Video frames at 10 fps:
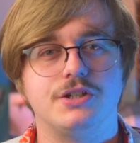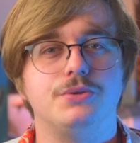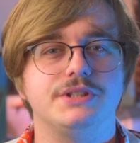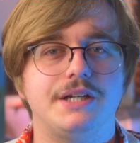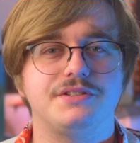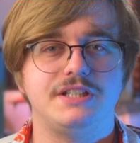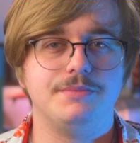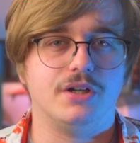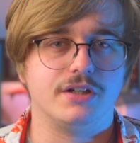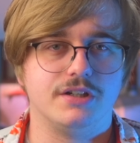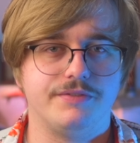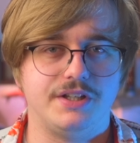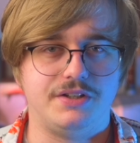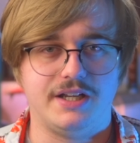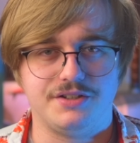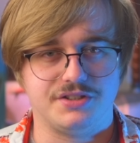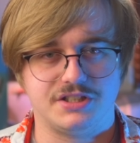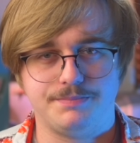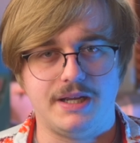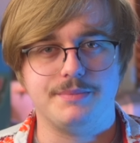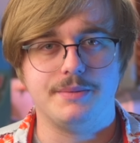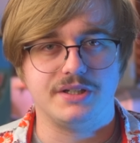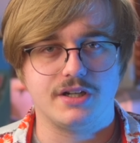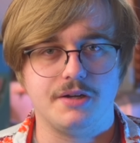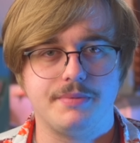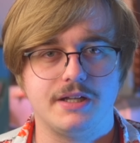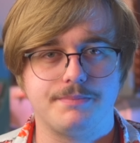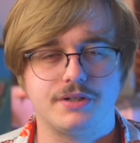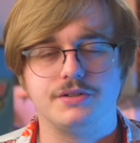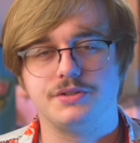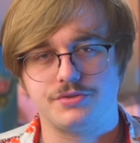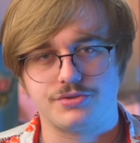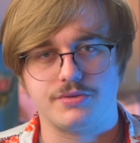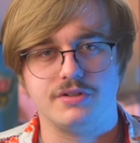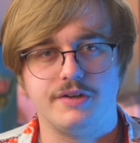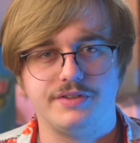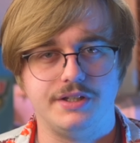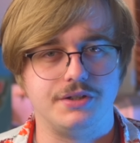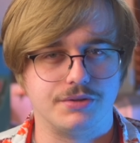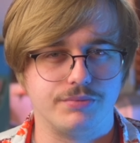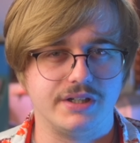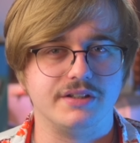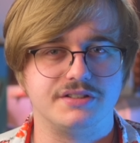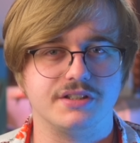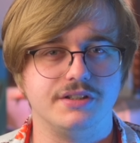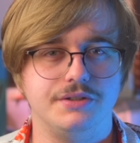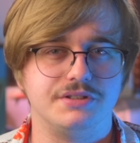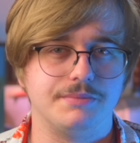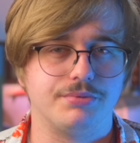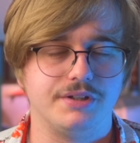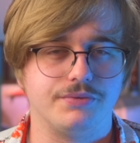cooldowns seem long enough that you can't just spam them in combat, but also short enough that you could realistically use them pretty